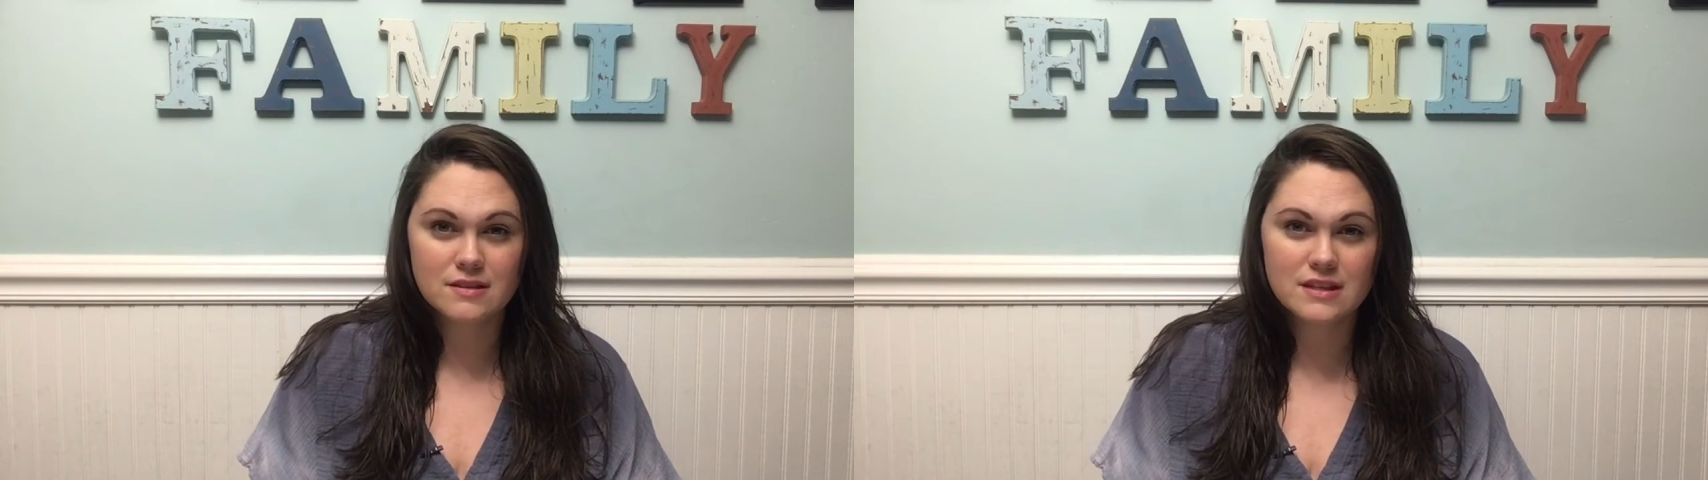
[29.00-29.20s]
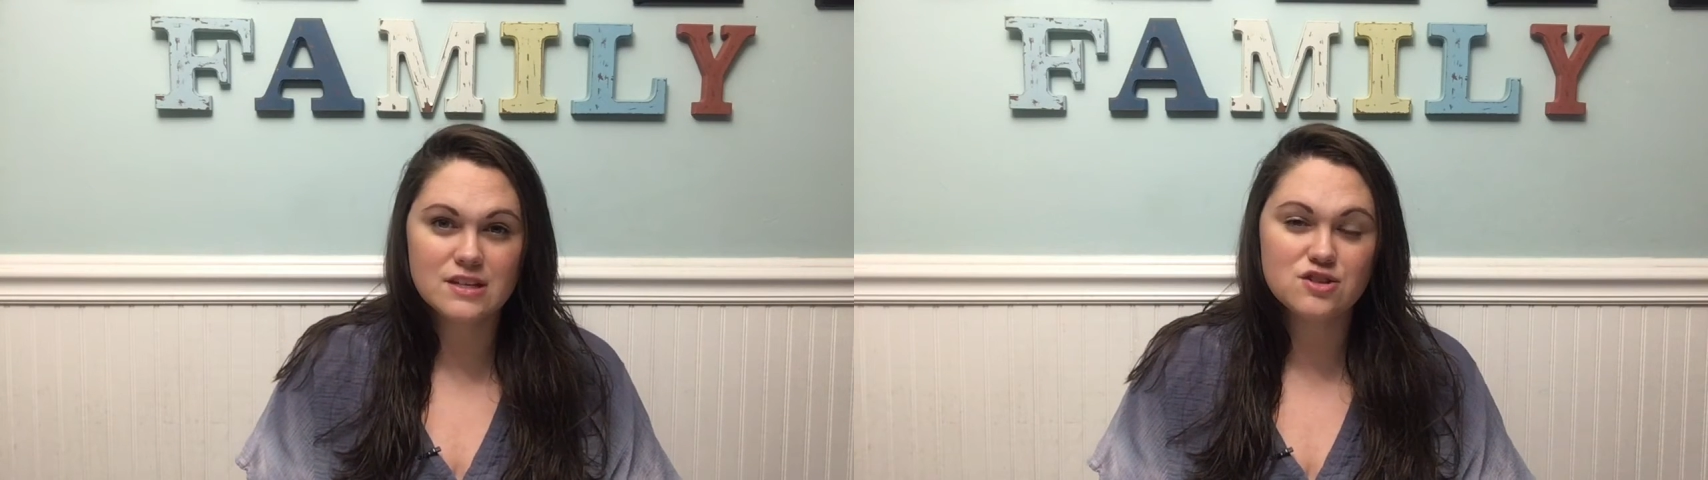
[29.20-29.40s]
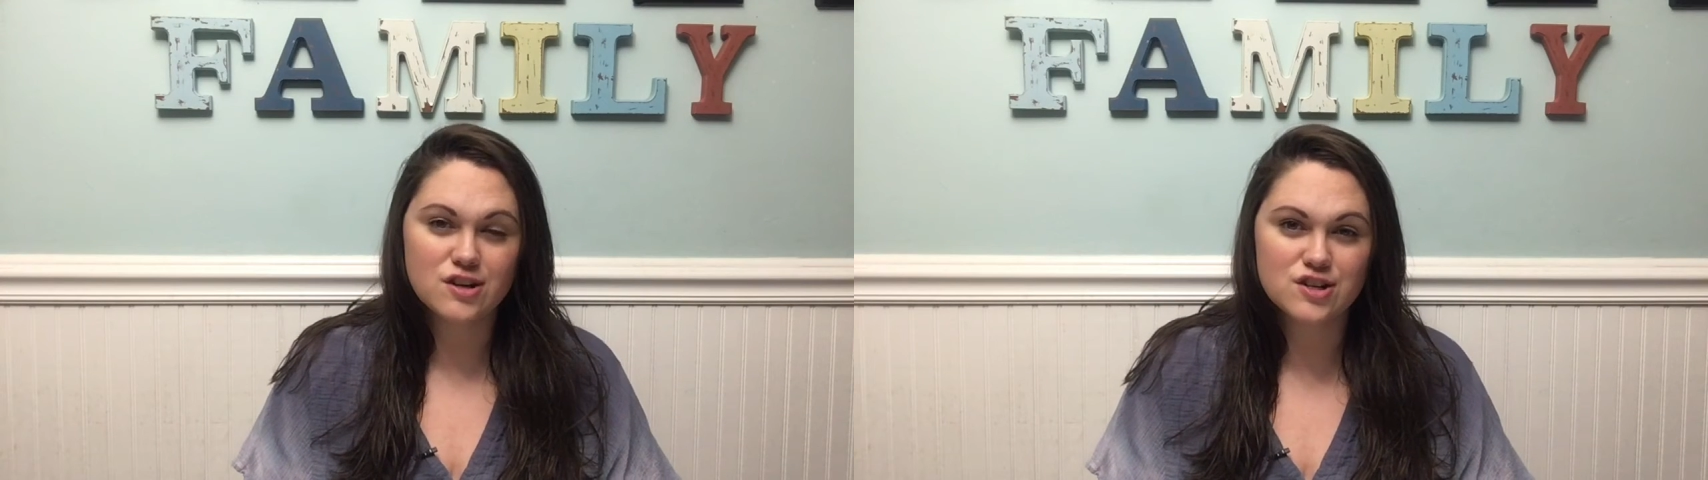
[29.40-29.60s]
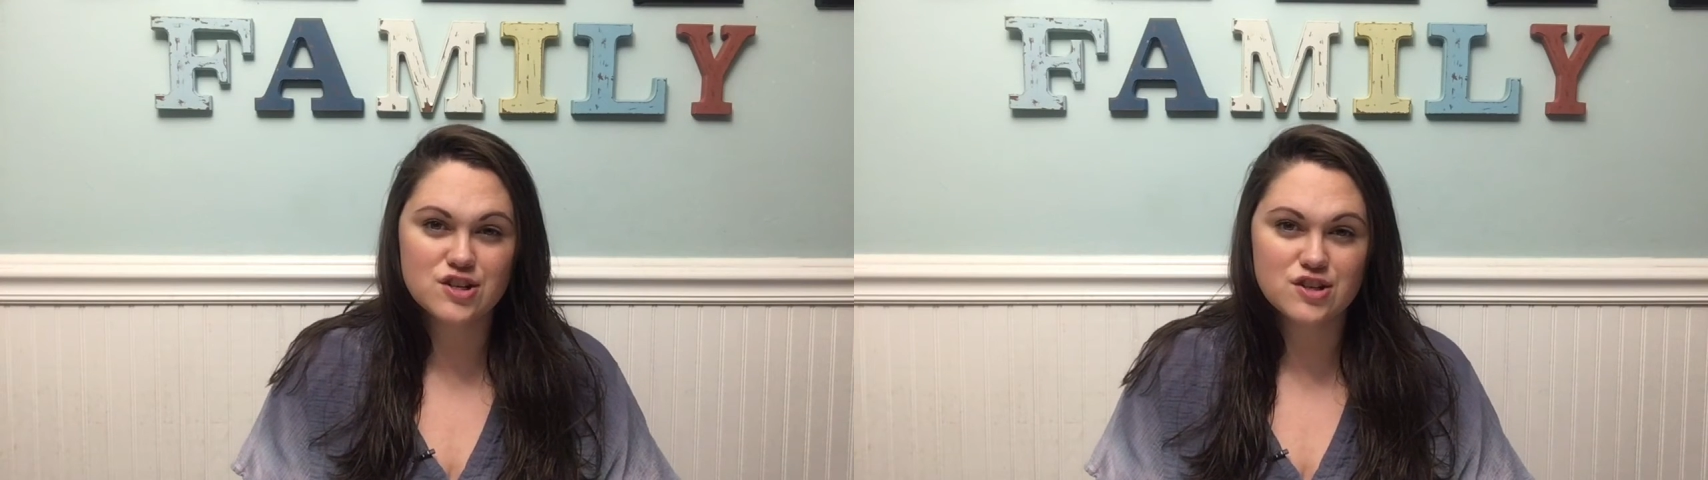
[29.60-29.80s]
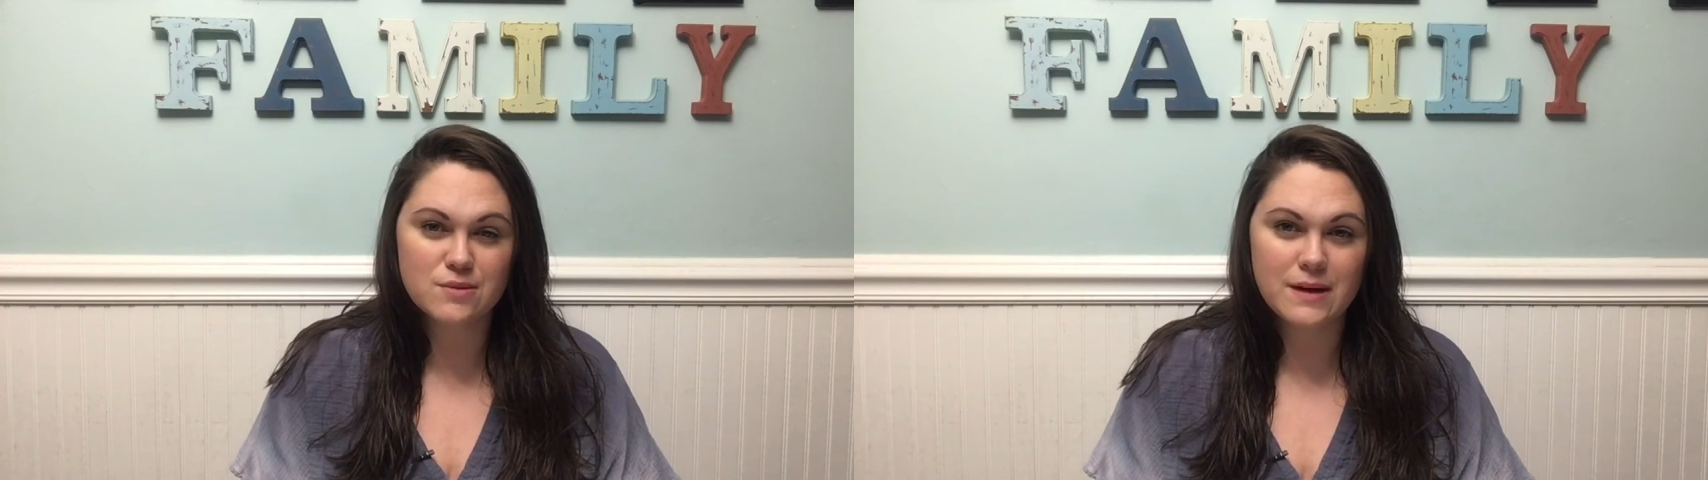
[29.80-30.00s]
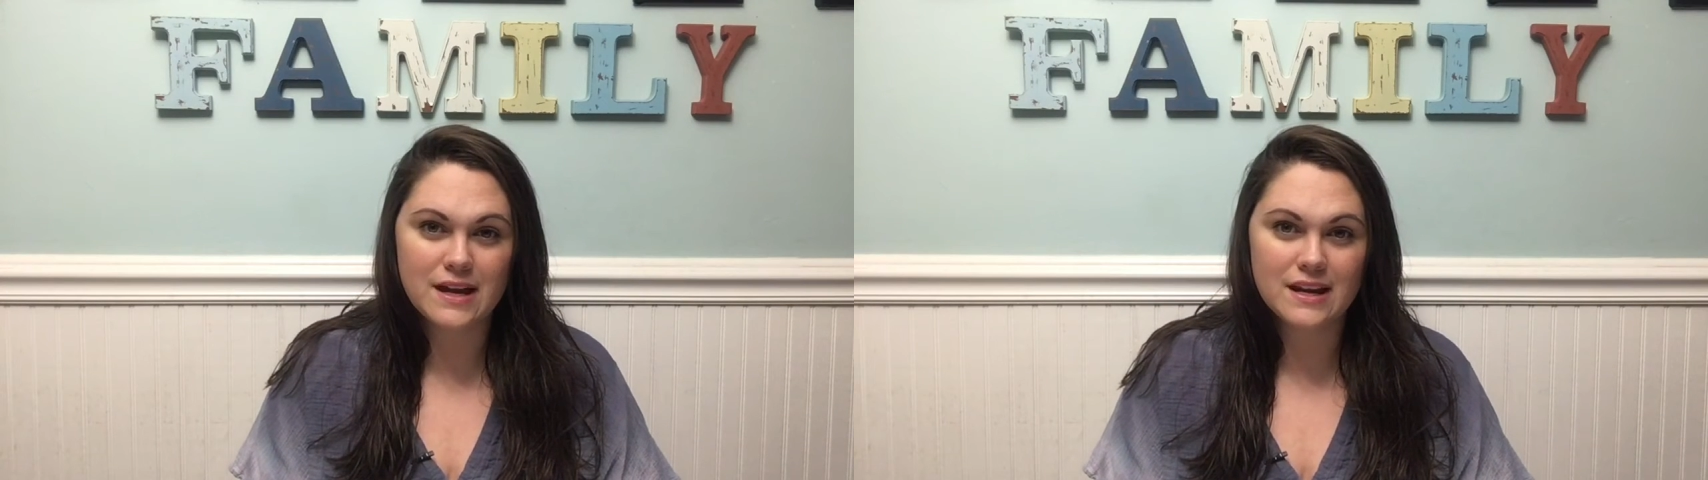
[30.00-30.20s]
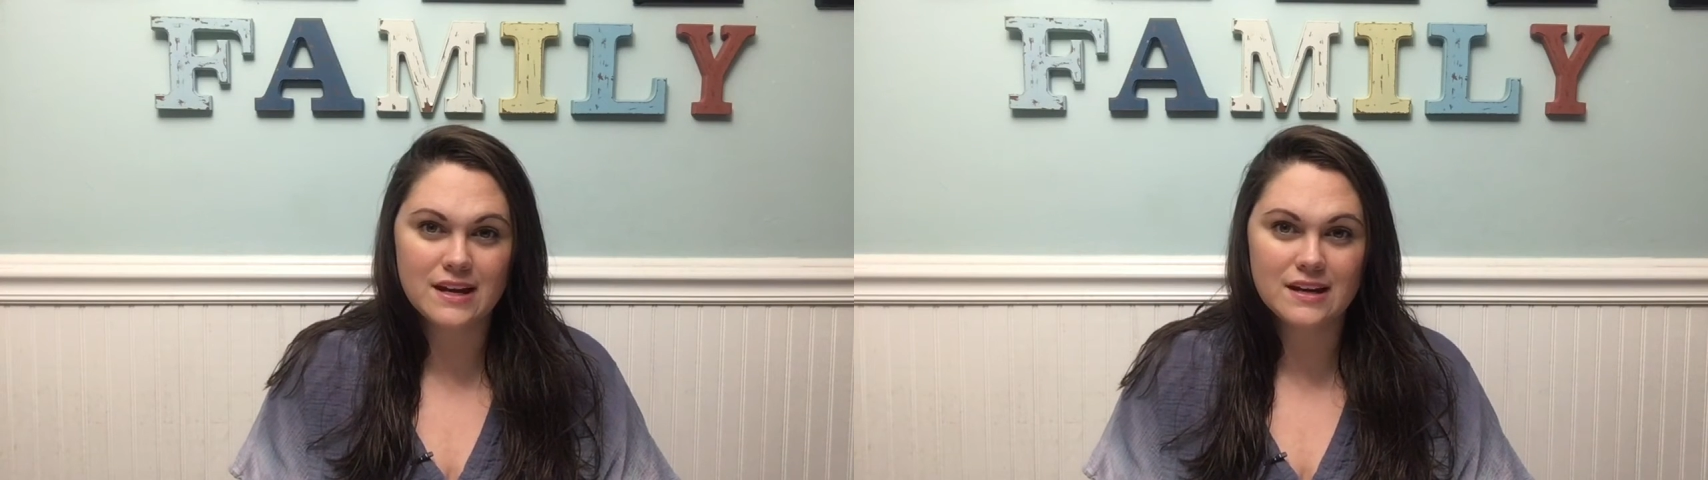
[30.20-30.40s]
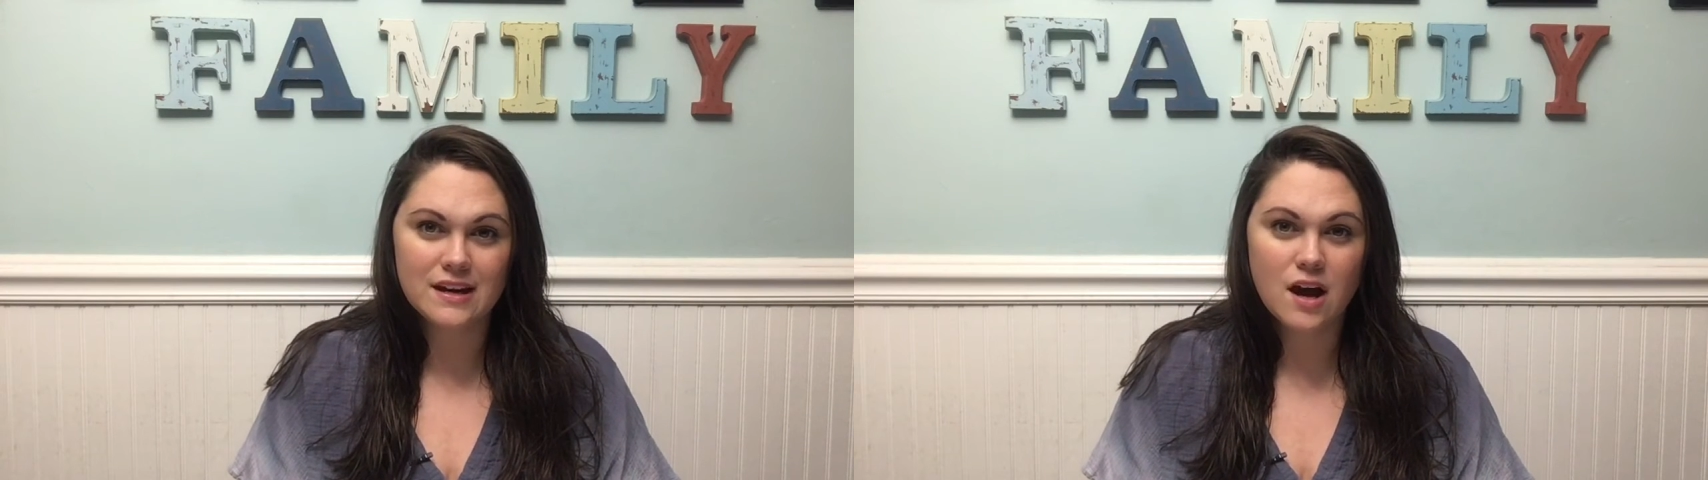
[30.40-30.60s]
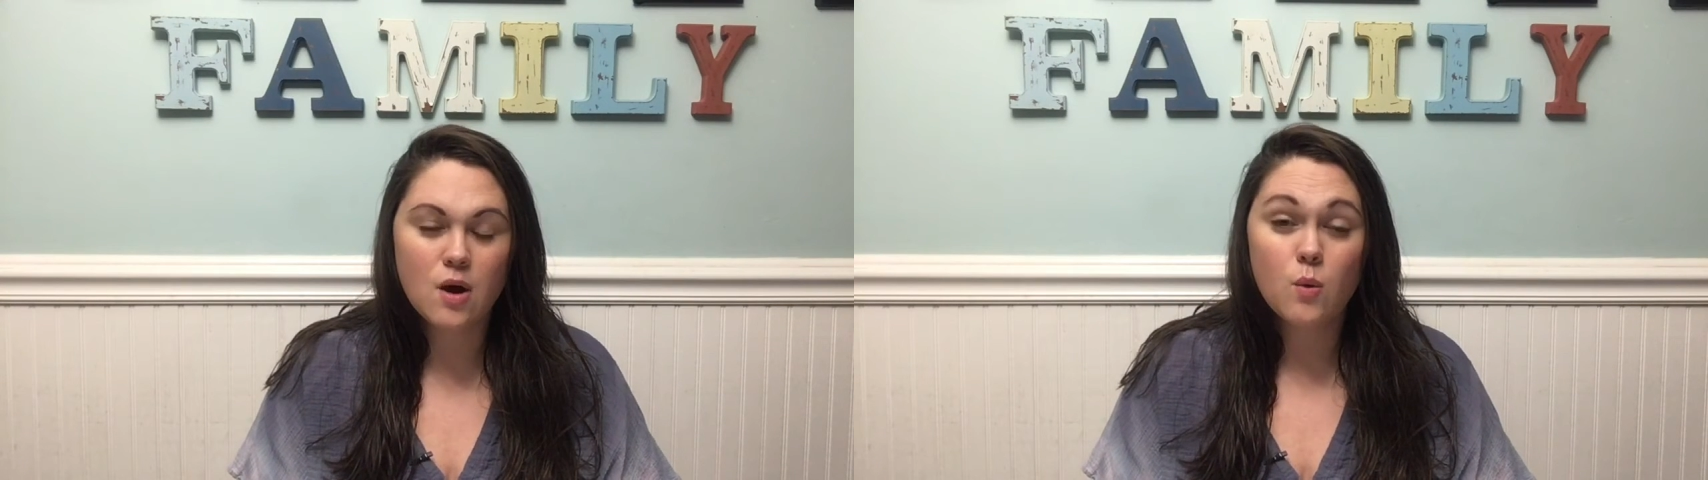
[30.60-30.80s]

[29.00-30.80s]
these structures are made in,